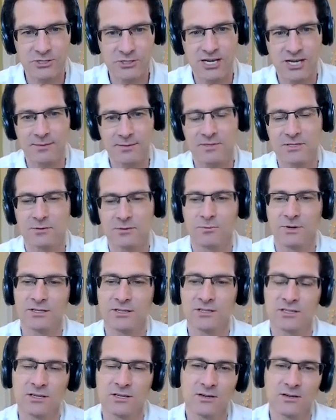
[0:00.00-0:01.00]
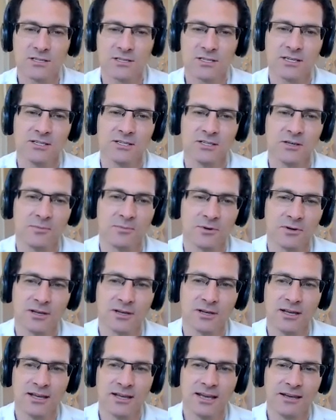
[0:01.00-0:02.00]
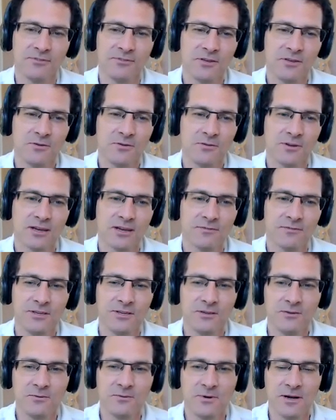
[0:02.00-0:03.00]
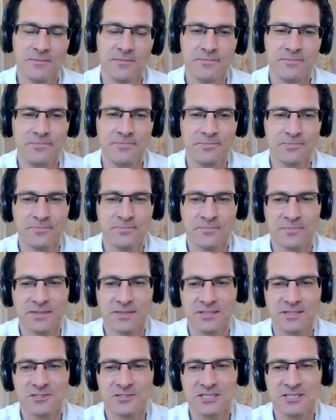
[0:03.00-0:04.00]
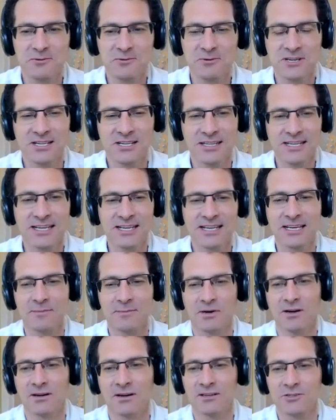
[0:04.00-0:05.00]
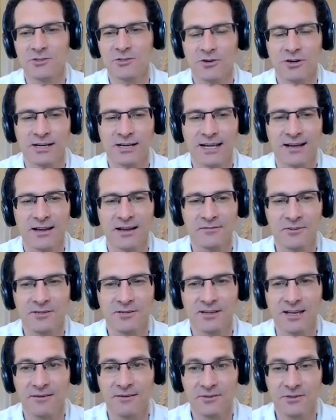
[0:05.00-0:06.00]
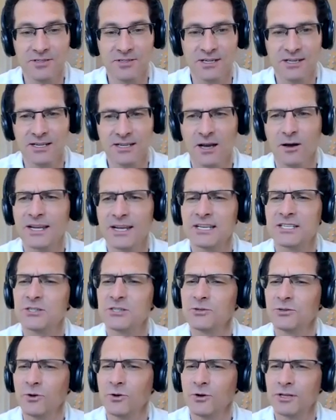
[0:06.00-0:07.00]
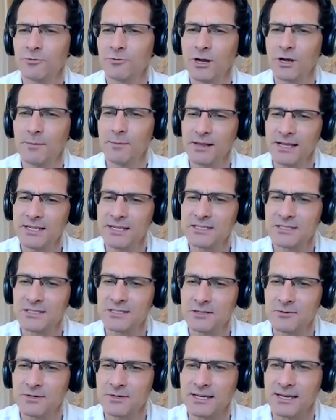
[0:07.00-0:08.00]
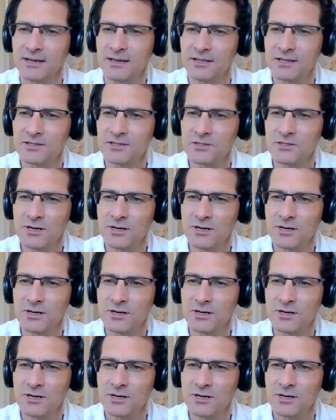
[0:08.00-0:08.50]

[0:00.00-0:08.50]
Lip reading: chapter when starting a new book. Have you You said you were going to nick it, Mark, and try it out. Have you done it? I guess you're not in the right place to do it yet because you're.